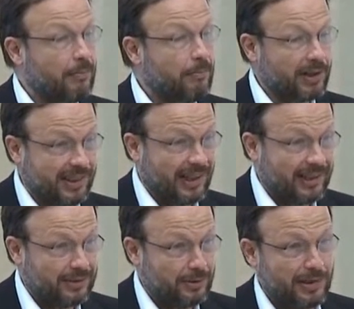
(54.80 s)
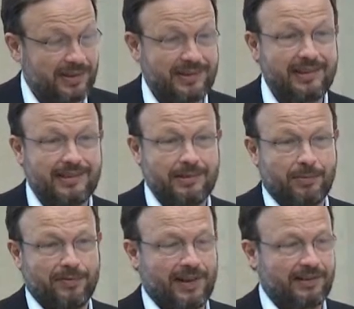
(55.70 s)
Bosshard, who is assistant
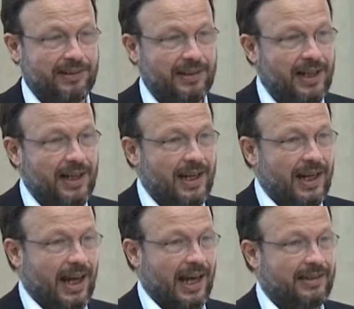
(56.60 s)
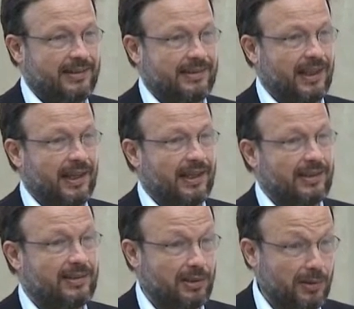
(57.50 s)
professor at uh,
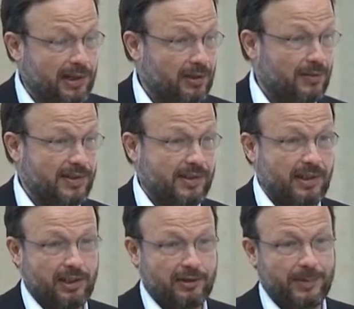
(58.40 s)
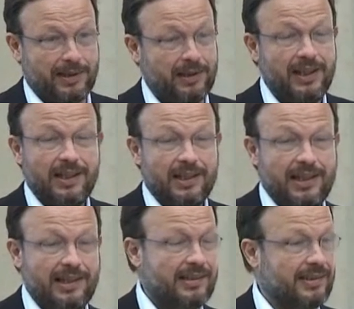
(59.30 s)
Zurich University Hospital.
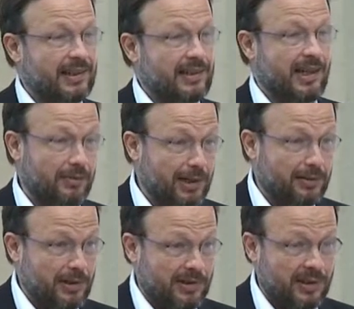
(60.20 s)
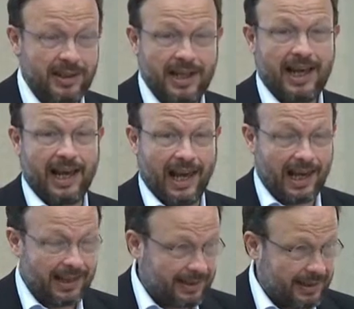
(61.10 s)
He is a geriatrician
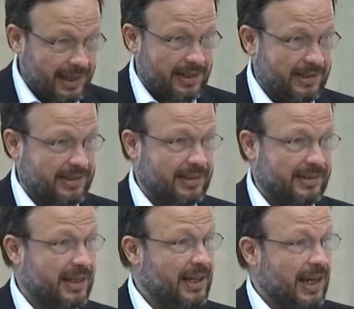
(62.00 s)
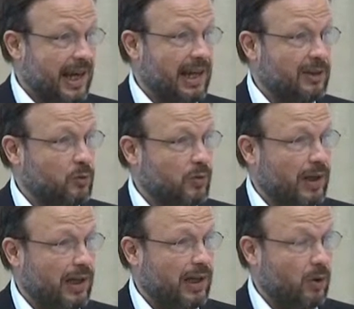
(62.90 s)
and an ethicist and
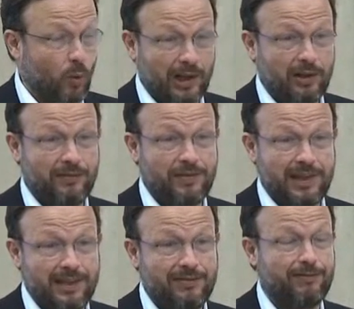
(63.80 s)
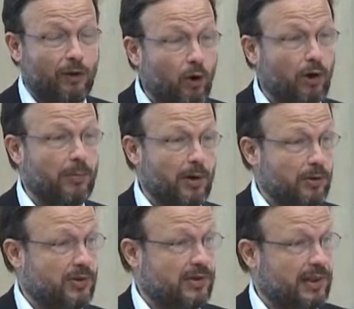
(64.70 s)
uh, one of the
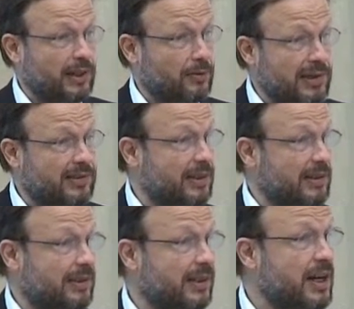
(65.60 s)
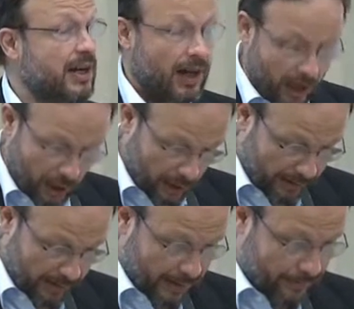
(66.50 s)
foremost uh, researcher
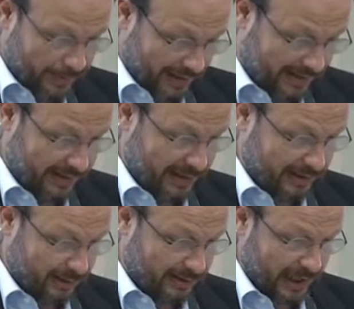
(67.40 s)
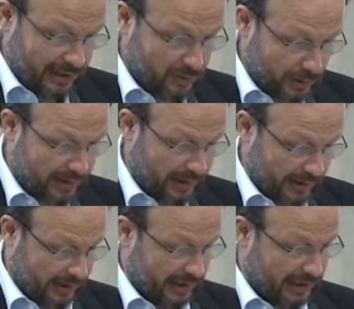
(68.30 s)
on assisted suicide in
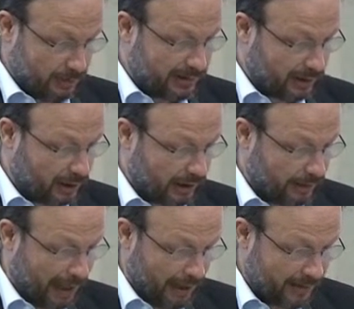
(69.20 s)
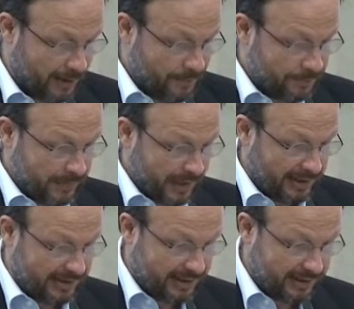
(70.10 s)
Switzerland. And he will talk about
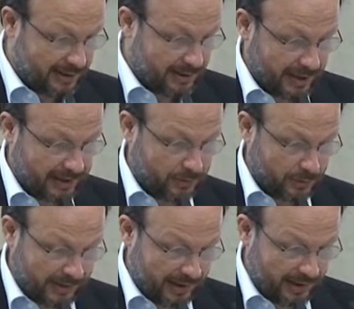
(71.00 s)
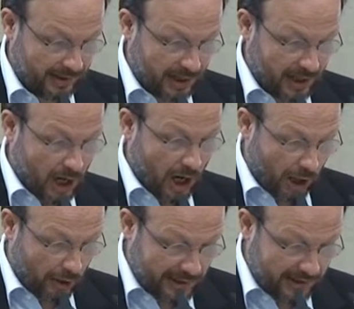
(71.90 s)
assisted suicide in Switzerland,
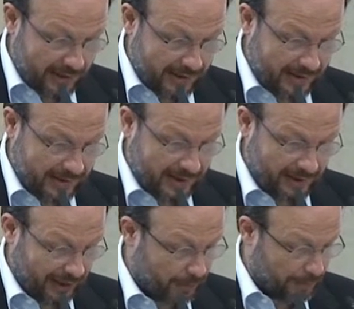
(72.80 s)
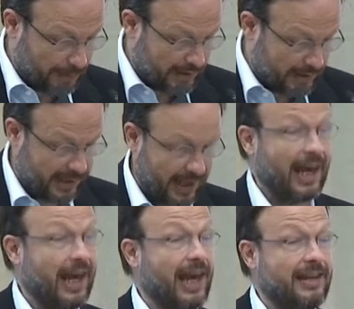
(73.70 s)
origins, developments,
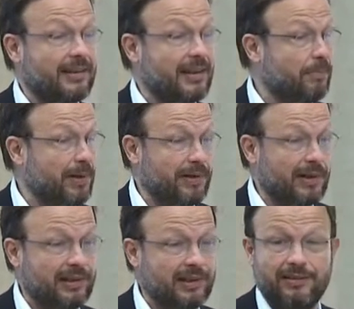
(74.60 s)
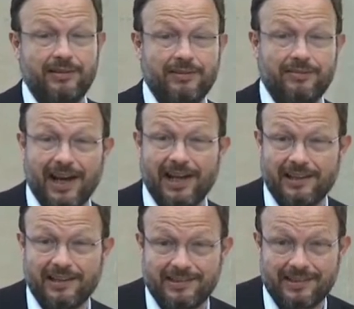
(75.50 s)
and empirical
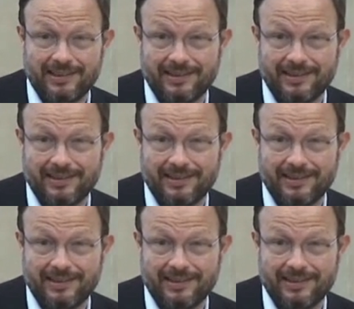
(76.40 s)
findings.